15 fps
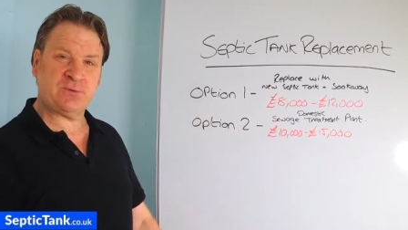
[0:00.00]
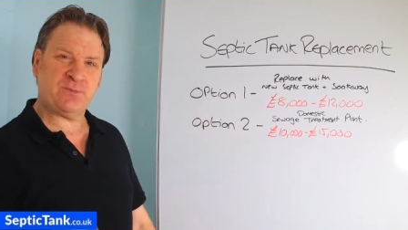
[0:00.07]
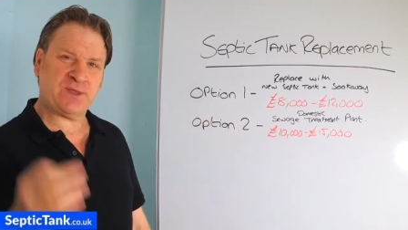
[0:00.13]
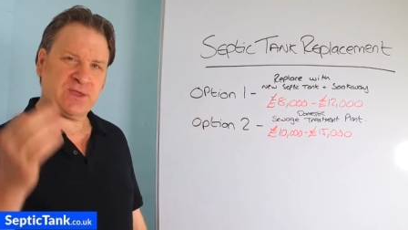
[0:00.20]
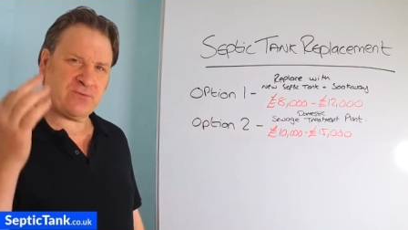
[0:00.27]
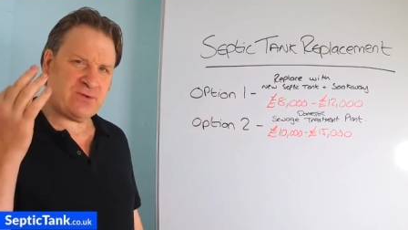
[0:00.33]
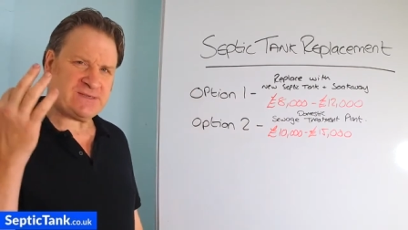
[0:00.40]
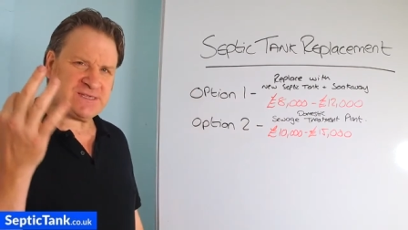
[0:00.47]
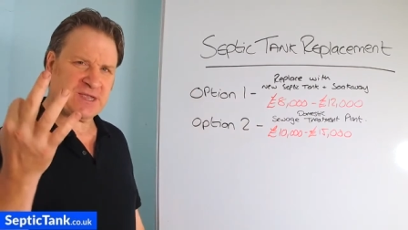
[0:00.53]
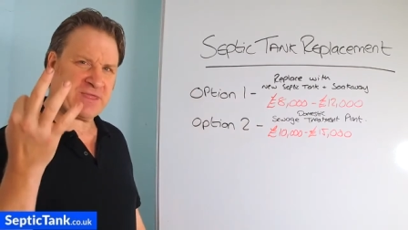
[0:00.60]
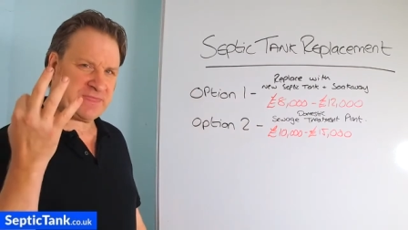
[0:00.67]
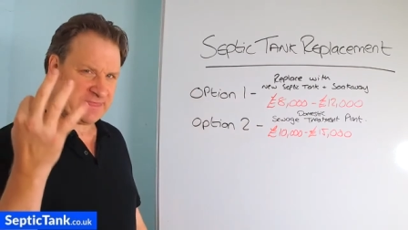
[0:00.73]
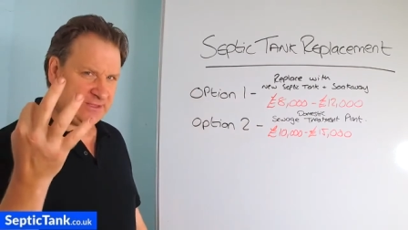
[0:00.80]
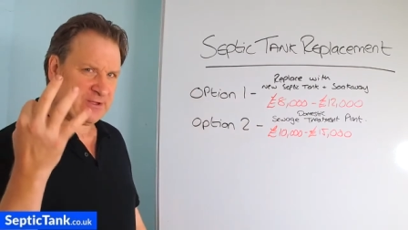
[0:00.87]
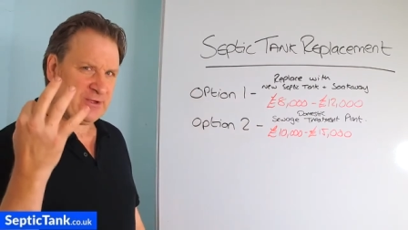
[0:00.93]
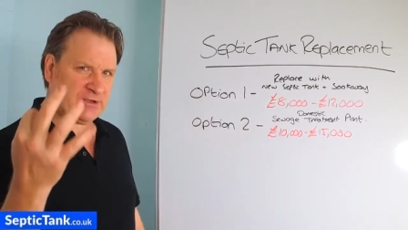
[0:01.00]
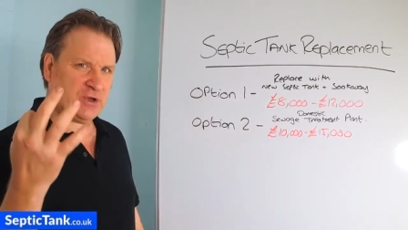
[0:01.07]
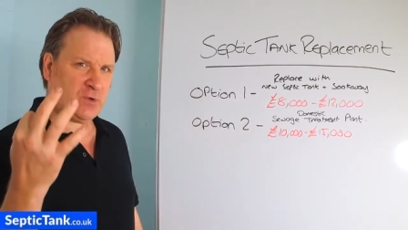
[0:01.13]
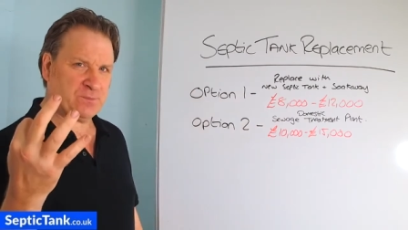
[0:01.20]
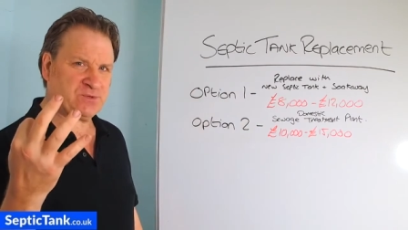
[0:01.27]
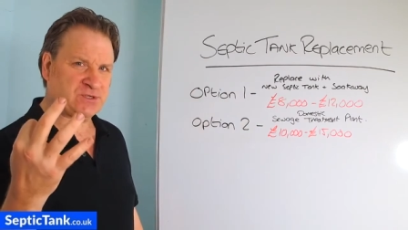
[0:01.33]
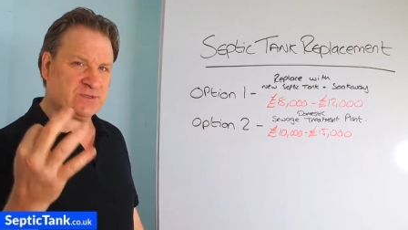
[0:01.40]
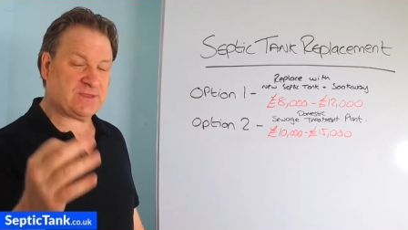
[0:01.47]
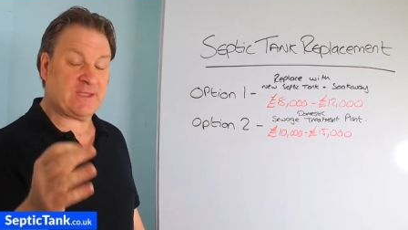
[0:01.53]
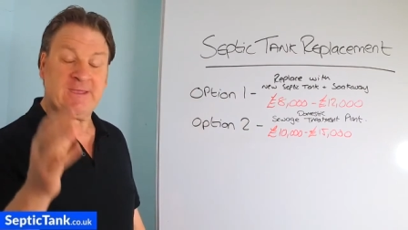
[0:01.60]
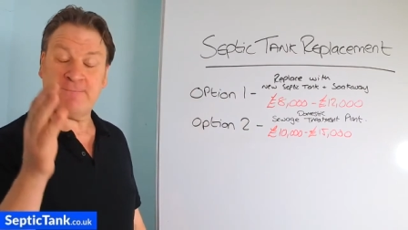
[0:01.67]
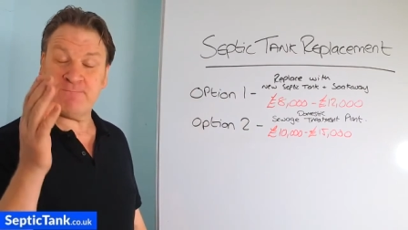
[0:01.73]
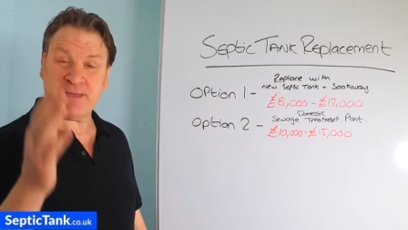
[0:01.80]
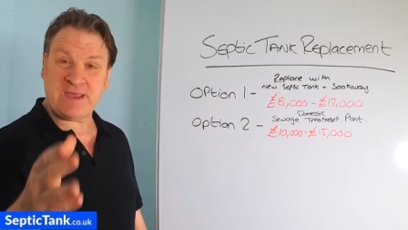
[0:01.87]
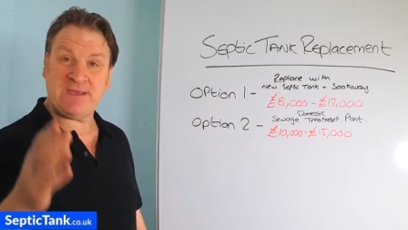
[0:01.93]
But there is a third option that you
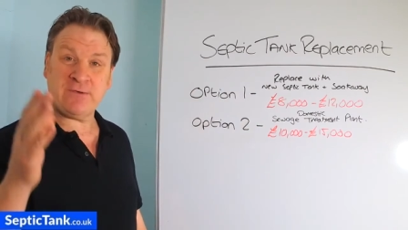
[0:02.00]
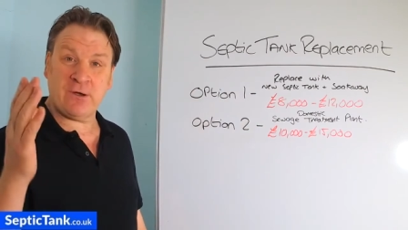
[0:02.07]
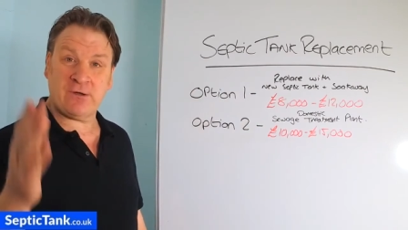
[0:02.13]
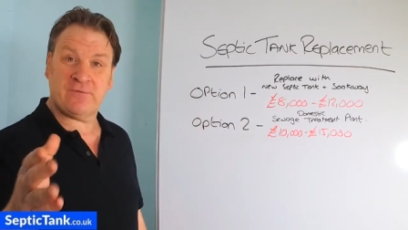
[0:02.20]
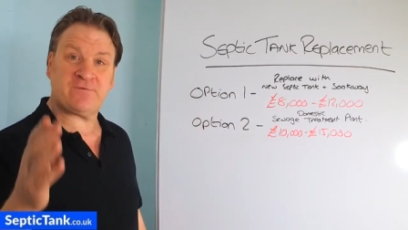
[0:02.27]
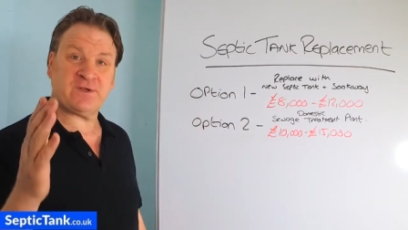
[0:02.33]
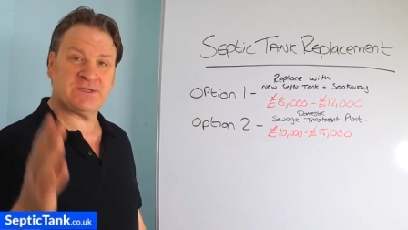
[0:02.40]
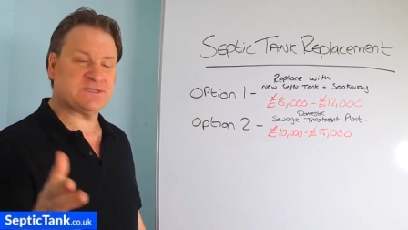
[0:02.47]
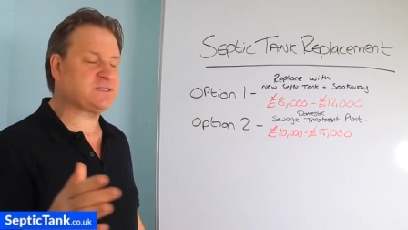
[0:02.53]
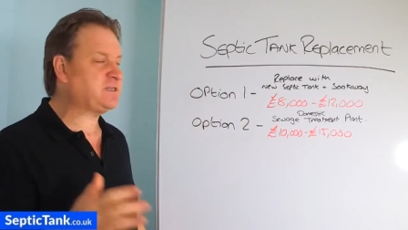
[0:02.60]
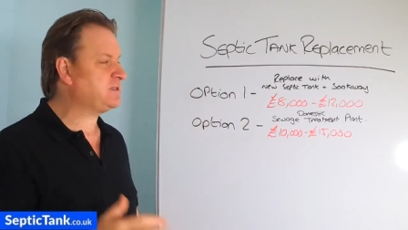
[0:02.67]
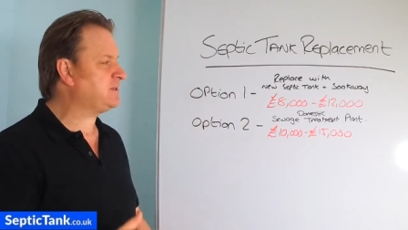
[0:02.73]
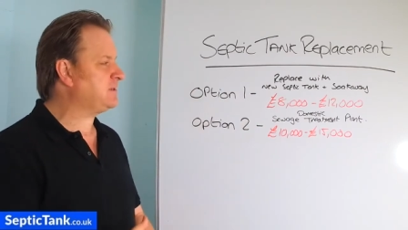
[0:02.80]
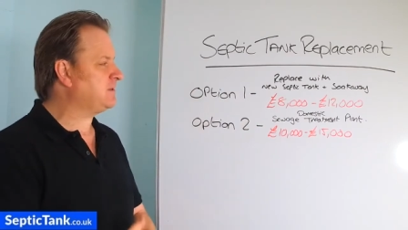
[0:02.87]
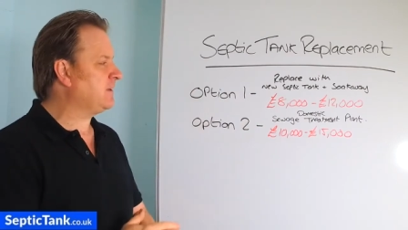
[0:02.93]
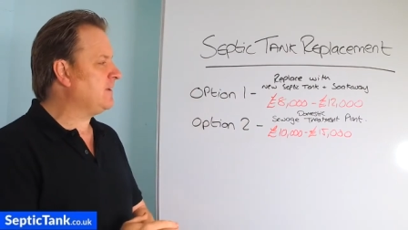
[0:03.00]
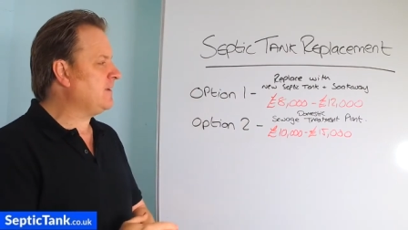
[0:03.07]
may not have considered